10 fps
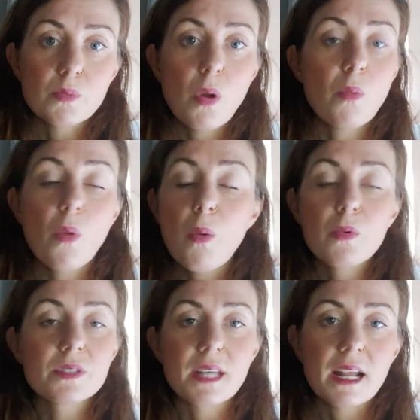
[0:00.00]
What
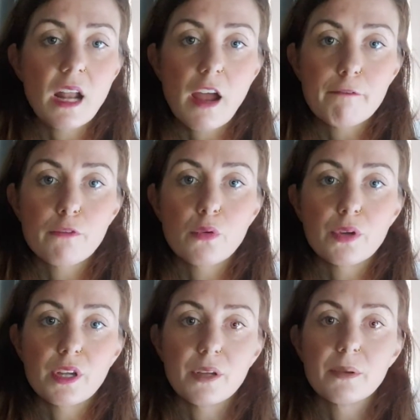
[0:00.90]
was that like for
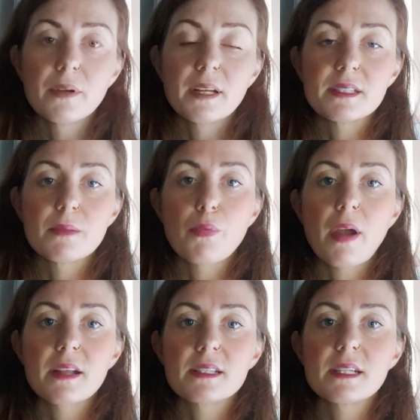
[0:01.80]
you as a
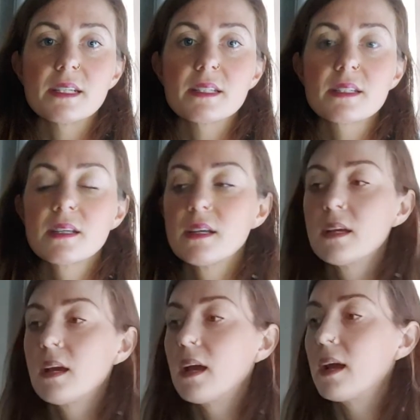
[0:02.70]
practice?
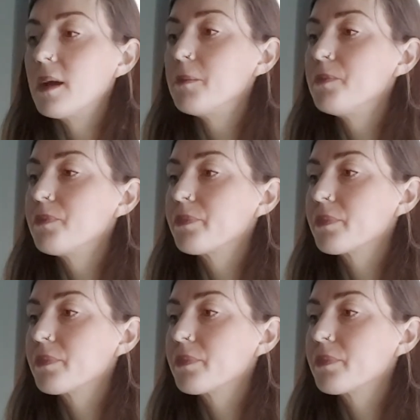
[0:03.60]
So